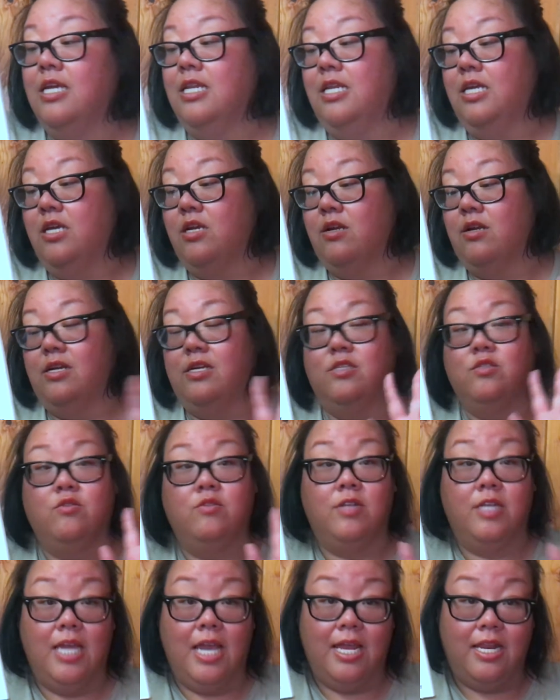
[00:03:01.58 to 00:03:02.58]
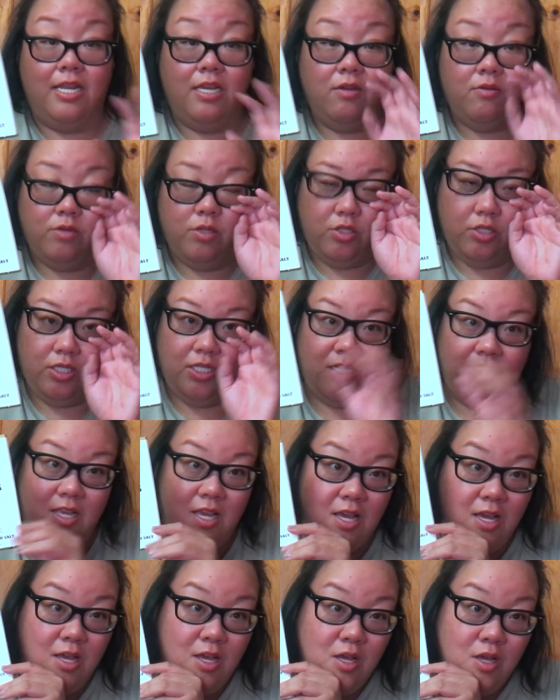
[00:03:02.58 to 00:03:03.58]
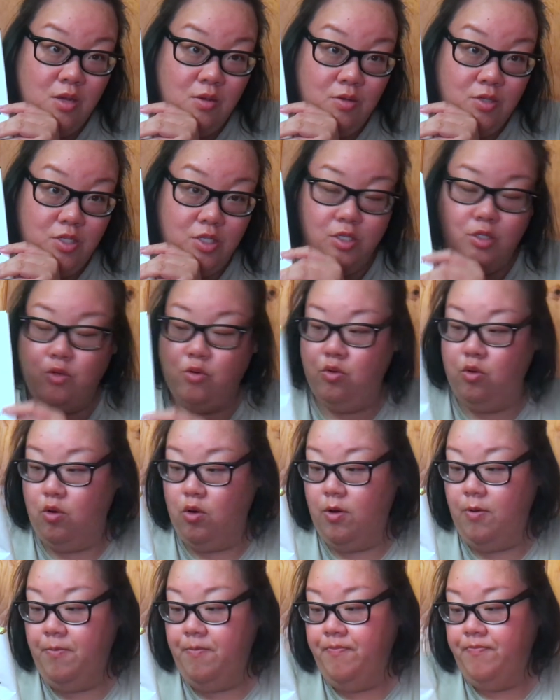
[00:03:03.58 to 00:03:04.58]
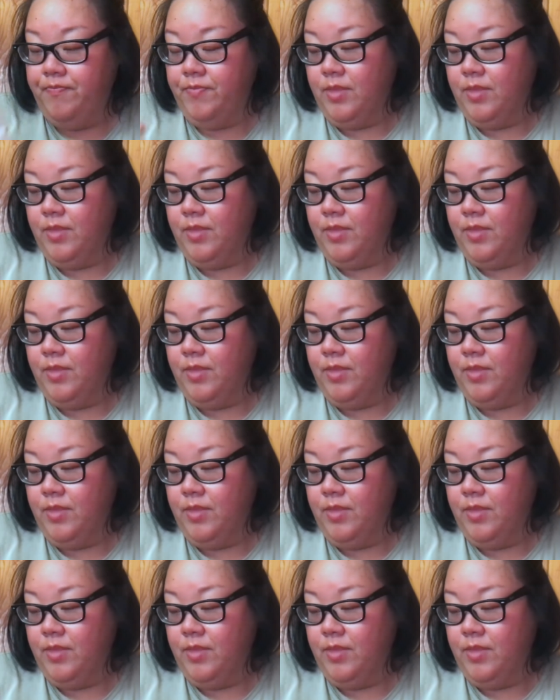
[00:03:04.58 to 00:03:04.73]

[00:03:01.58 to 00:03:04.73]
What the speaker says: in here is organic, which is cool.